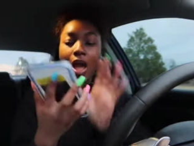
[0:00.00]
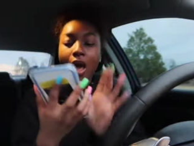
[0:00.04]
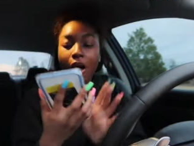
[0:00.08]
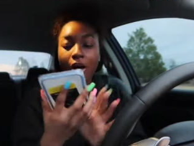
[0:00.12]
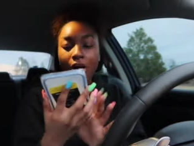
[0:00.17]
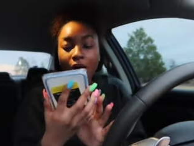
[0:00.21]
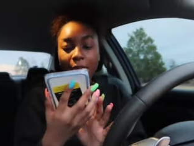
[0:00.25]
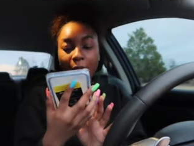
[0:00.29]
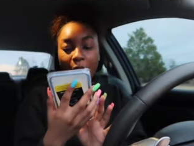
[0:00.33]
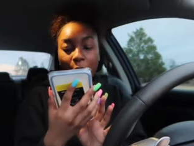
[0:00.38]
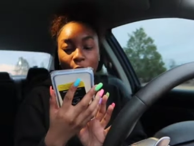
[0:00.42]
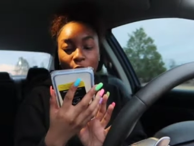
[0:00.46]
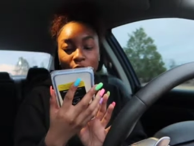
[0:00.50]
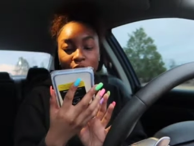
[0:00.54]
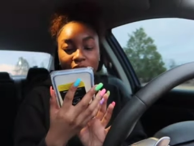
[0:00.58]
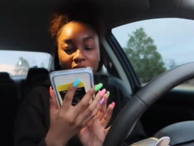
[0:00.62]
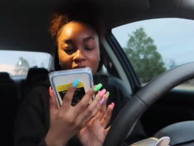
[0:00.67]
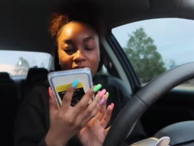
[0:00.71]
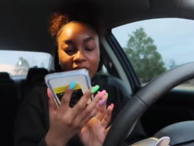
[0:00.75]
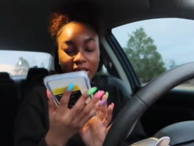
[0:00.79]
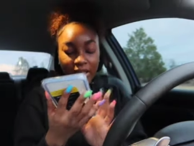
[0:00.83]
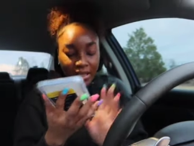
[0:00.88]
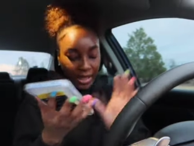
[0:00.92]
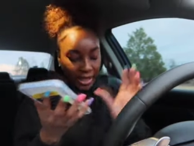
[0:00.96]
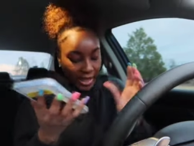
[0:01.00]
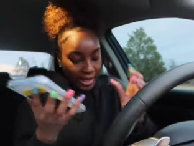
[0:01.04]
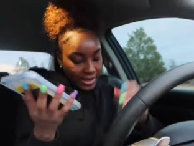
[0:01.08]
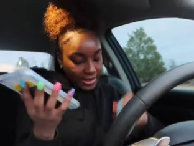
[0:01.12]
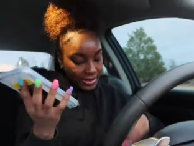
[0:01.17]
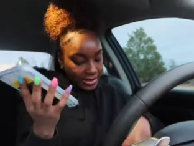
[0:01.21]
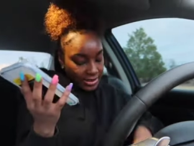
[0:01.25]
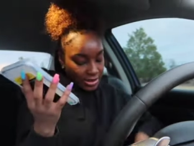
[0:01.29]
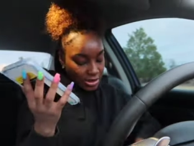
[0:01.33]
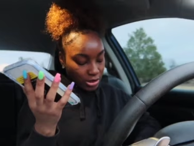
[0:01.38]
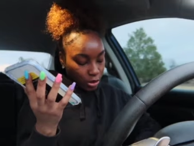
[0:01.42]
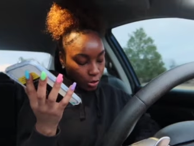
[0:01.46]
I wanted a
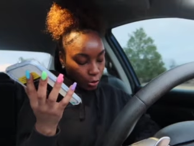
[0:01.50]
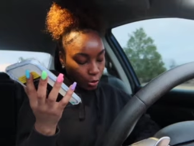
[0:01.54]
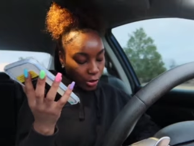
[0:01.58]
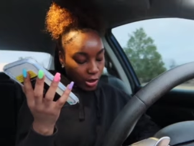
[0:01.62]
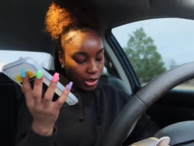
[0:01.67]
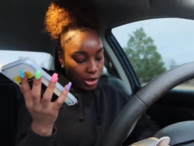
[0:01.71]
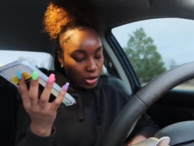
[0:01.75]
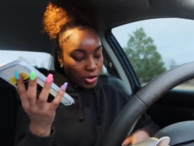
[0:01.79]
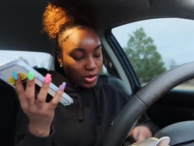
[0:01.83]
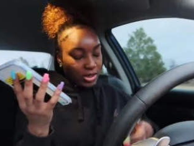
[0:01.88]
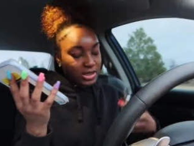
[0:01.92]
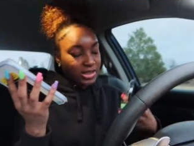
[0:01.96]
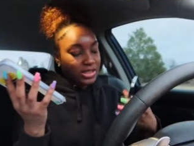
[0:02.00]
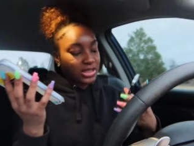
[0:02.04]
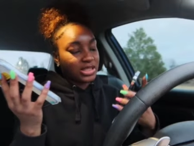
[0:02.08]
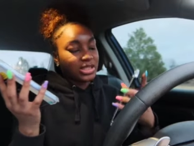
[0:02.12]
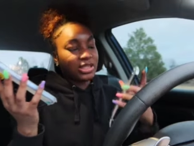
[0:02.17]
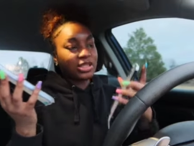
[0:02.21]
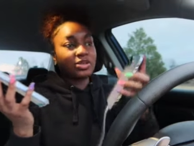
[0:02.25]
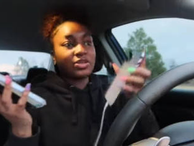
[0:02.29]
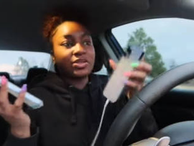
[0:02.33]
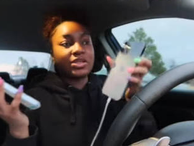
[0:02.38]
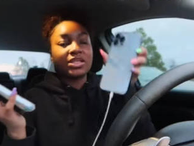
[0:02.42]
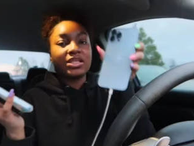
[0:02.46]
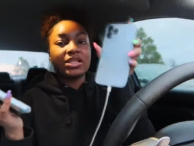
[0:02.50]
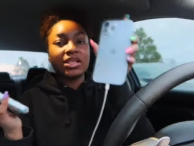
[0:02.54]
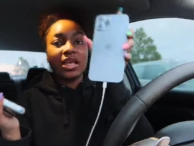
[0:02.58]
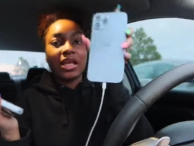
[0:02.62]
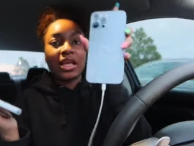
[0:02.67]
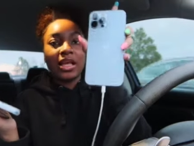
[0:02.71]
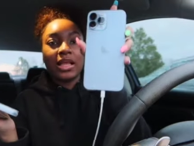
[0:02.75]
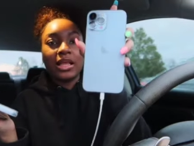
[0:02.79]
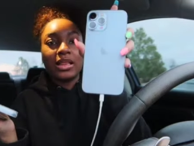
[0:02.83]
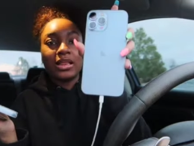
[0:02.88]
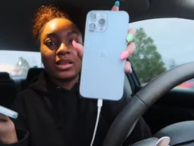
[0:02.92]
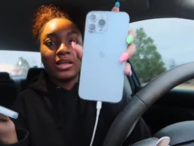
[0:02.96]
case to where you could still
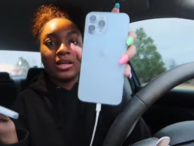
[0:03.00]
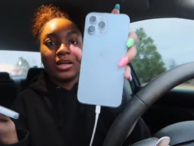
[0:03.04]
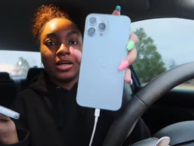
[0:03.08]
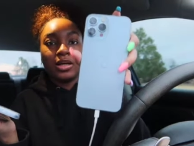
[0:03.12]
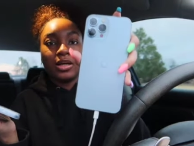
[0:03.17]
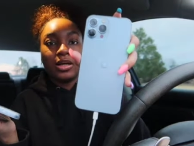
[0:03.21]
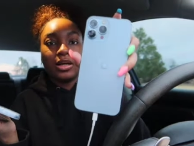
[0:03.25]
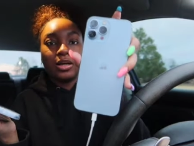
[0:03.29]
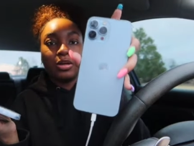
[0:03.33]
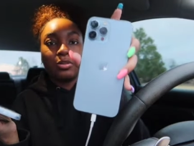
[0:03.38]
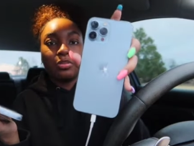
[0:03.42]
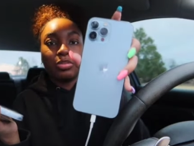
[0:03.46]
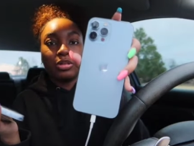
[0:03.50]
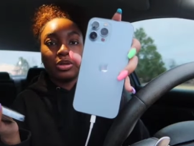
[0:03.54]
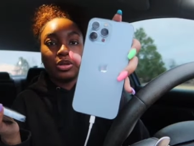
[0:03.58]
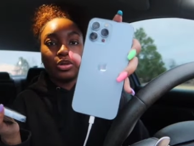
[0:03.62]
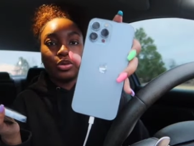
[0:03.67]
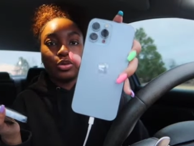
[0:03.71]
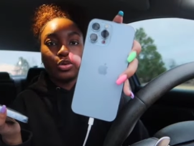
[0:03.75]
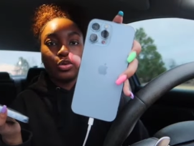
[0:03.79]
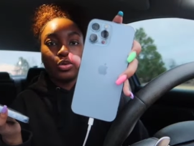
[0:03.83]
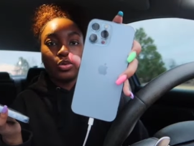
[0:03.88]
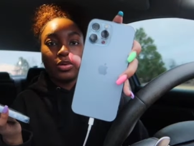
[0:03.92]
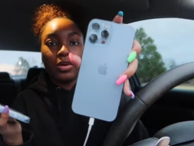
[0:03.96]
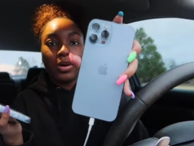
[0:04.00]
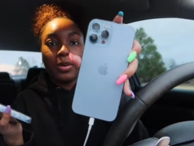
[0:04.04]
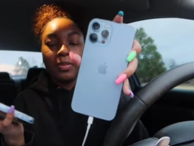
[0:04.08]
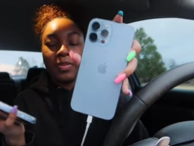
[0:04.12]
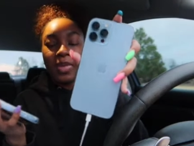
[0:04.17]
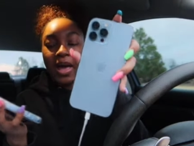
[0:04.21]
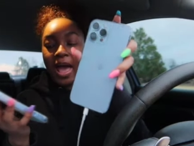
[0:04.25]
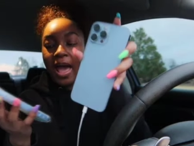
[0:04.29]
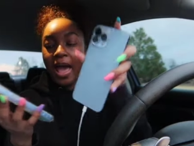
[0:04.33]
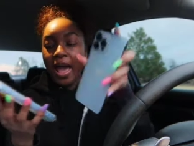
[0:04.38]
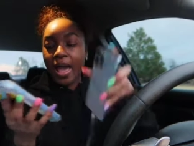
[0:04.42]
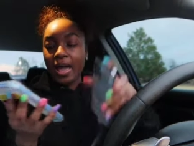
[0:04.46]
see the blue
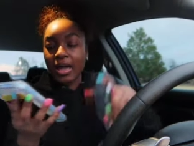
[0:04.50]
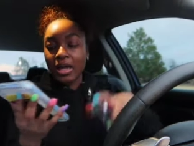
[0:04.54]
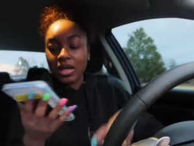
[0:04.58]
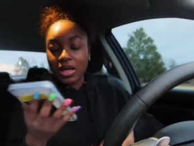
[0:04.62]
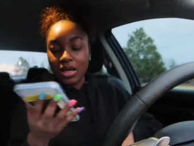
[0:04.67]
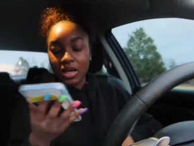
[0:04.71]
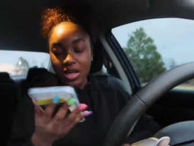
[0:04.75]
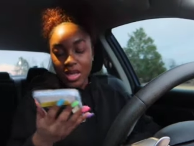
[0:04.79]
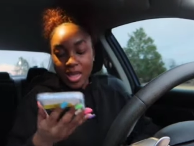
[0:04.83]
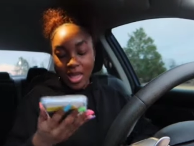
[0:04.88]
back.